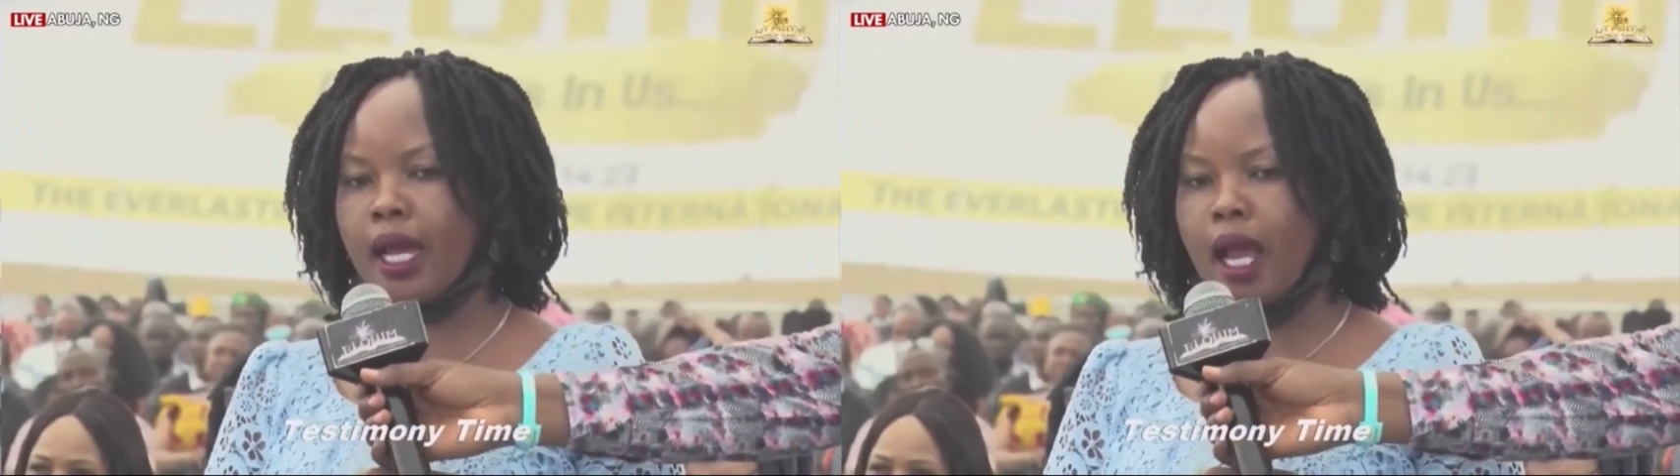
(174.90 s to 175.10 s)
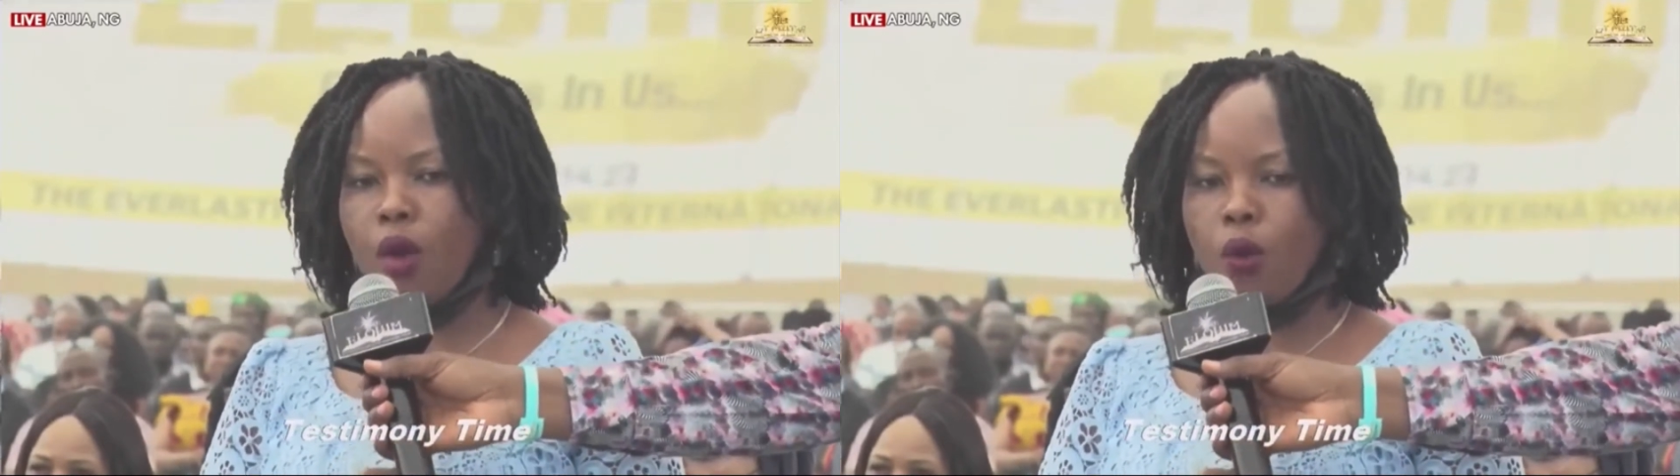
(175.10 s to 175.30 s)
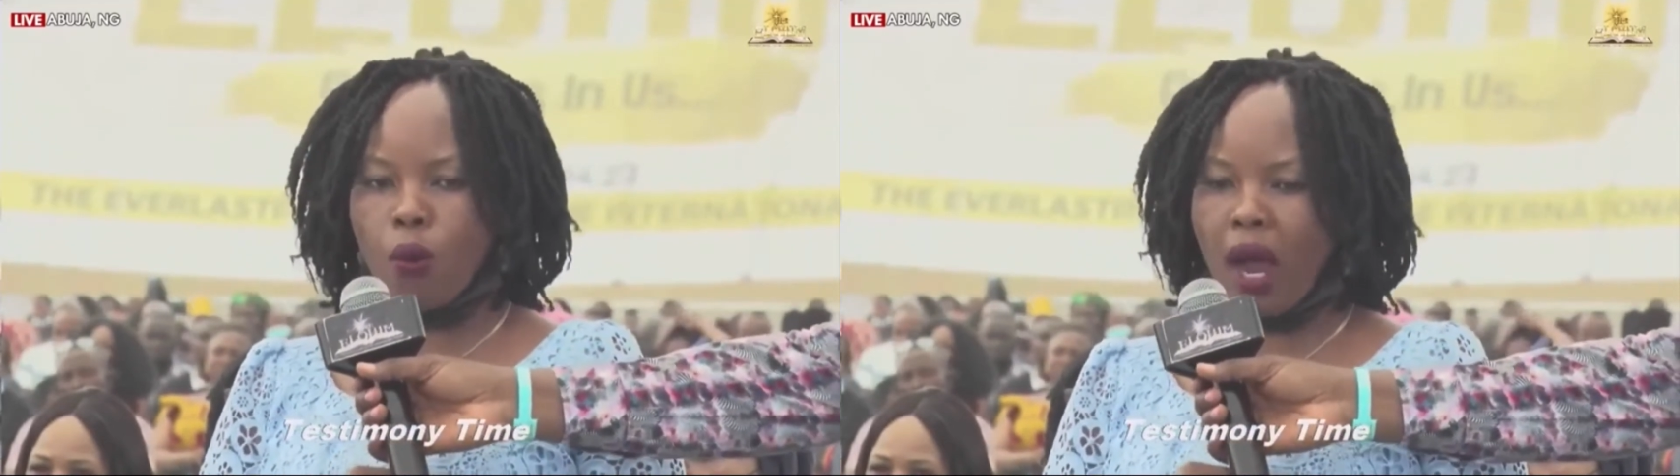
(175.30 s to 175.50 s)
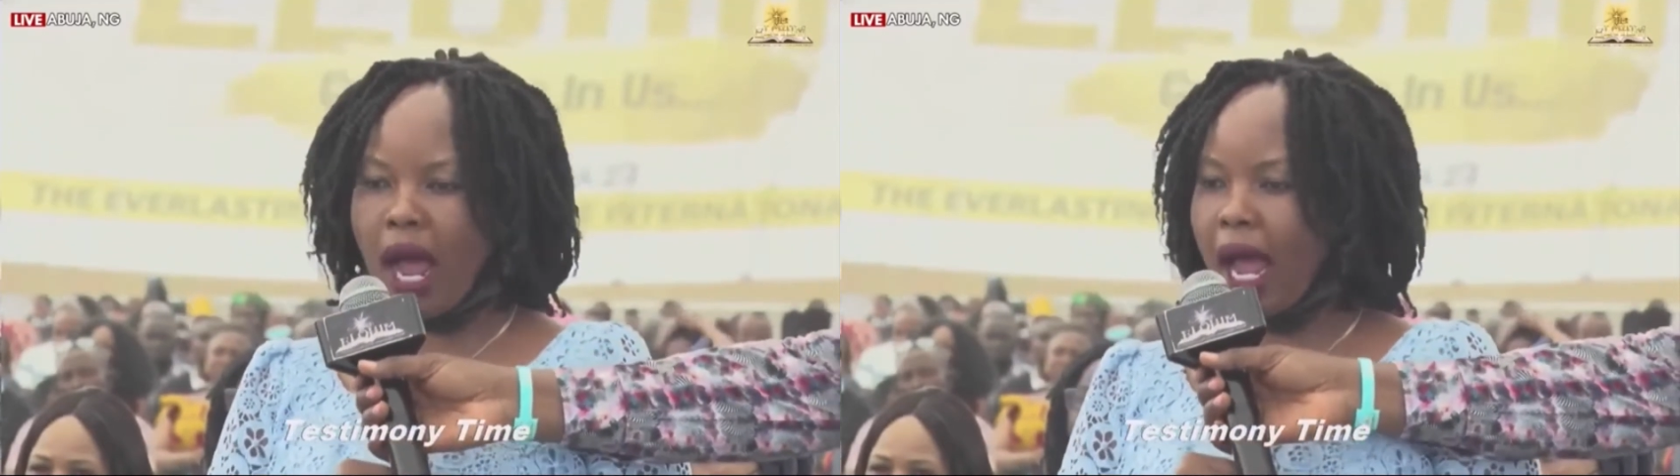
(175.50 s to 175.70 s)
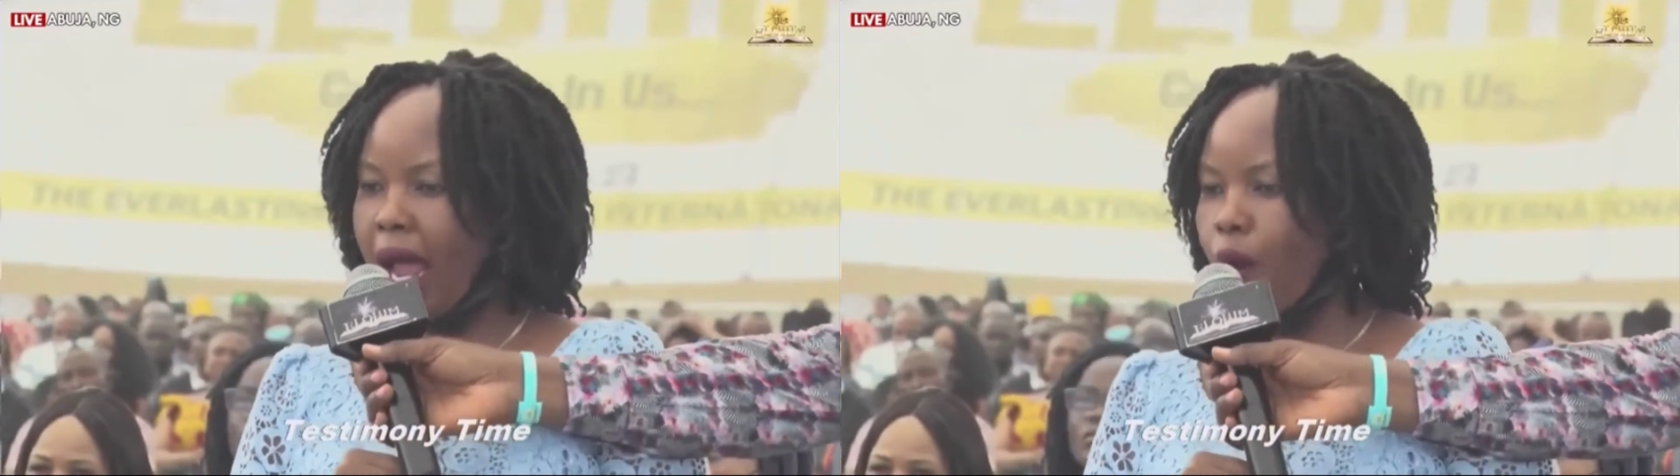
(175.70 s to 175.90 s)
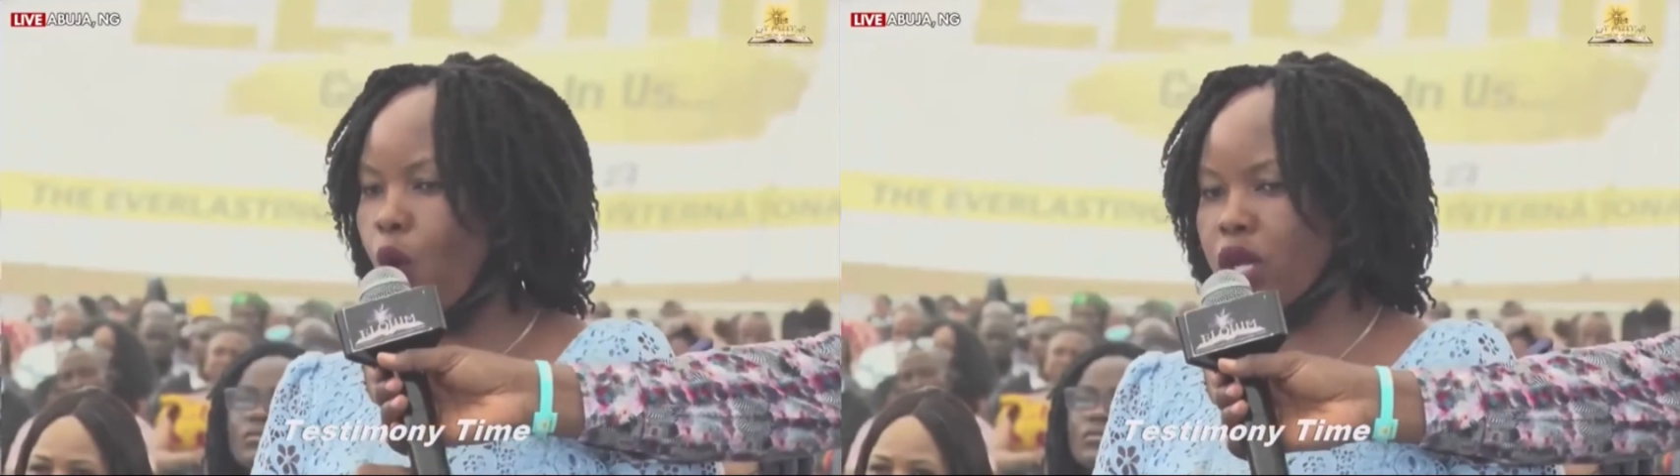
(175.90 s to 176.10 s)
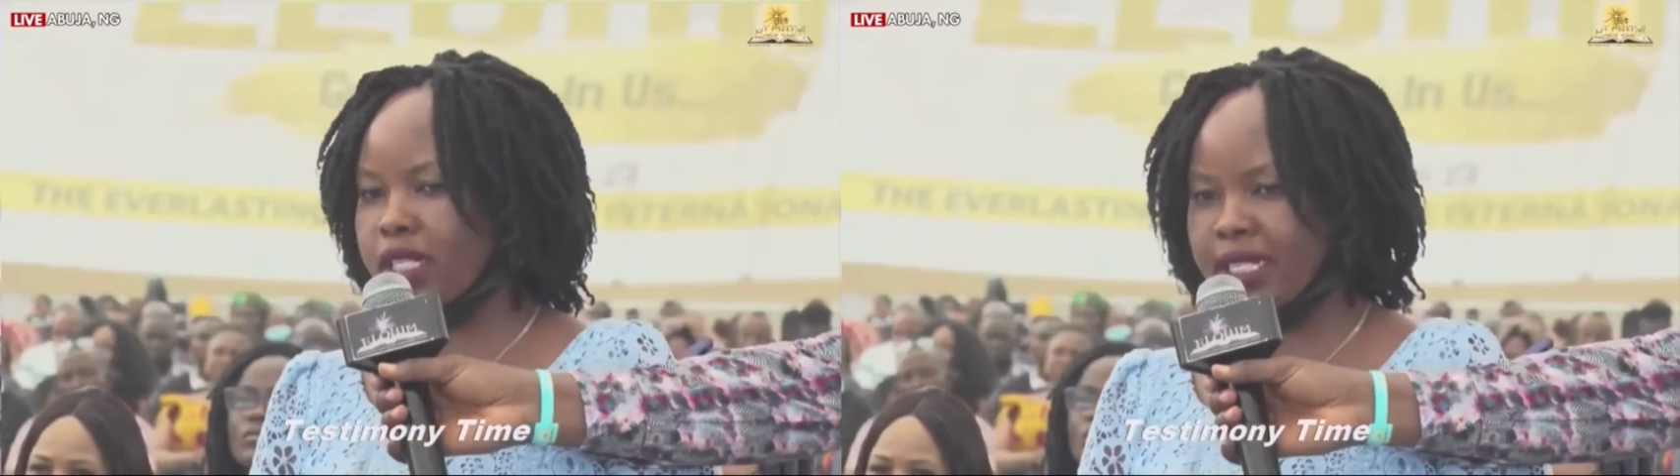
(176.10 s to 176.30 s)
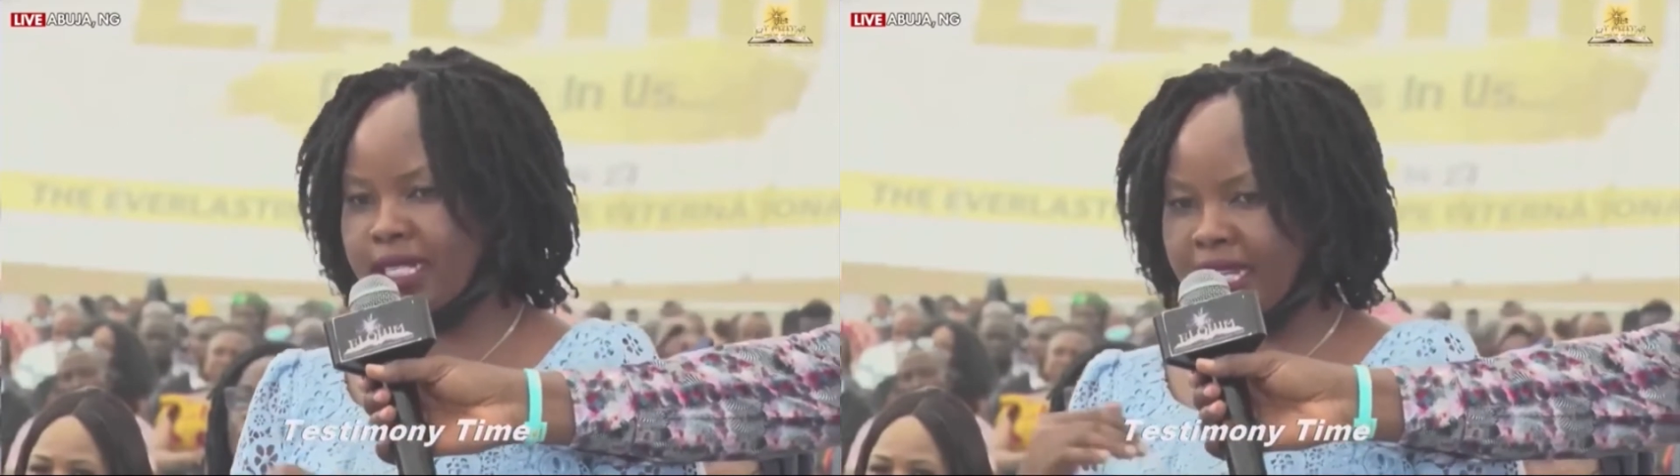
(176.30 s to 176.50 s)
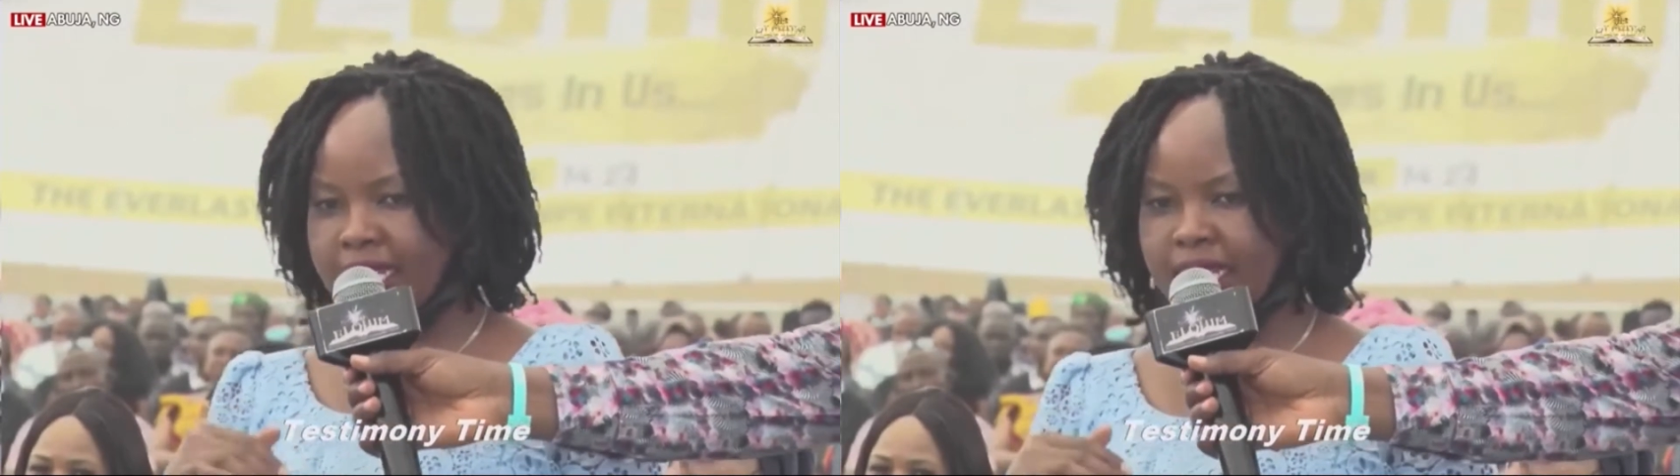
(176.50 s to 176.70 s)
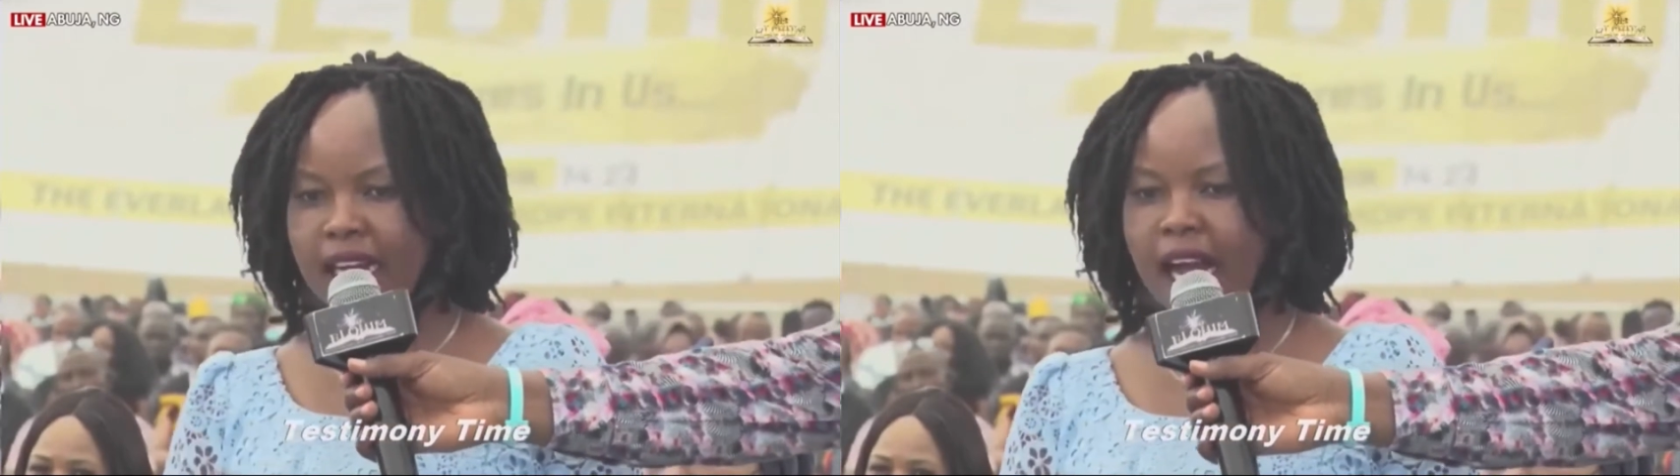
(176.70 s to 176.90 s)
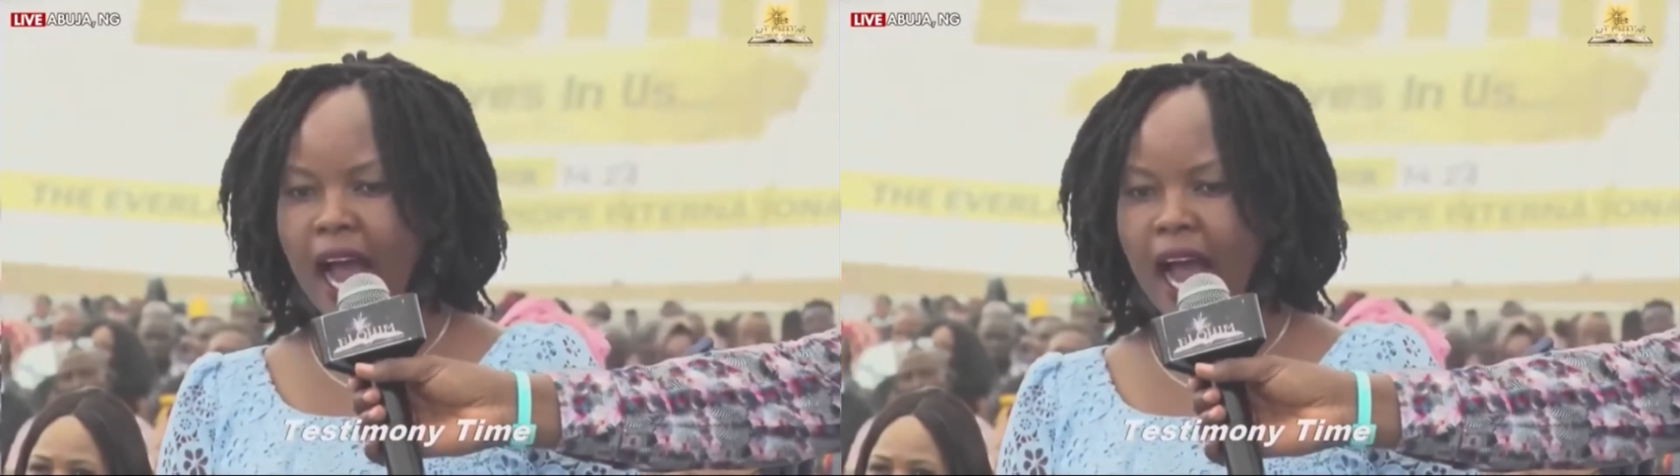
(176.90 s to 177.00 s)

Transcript: While I was in the car,